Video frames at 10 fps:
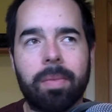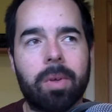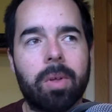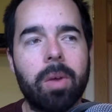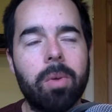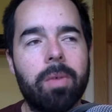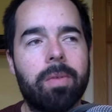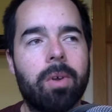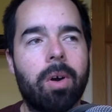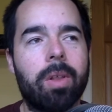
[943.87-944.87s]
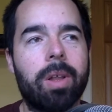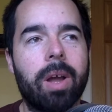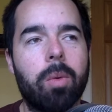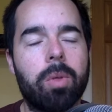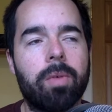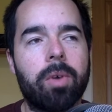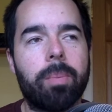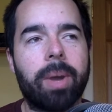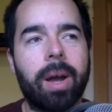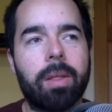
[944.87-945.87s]
Because I would have thought that that was a very
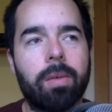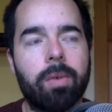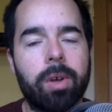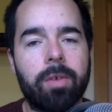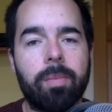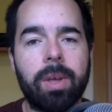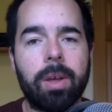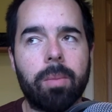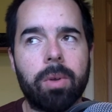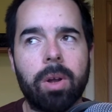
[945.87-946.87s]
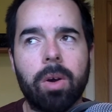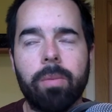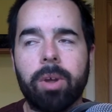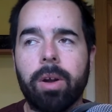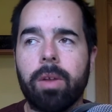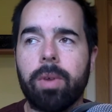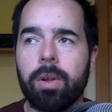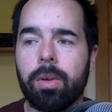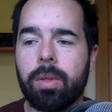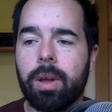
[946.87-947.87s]
passive way of being, but now I'm starting to
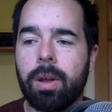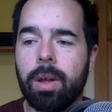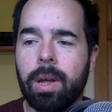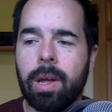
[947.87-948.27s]
realize that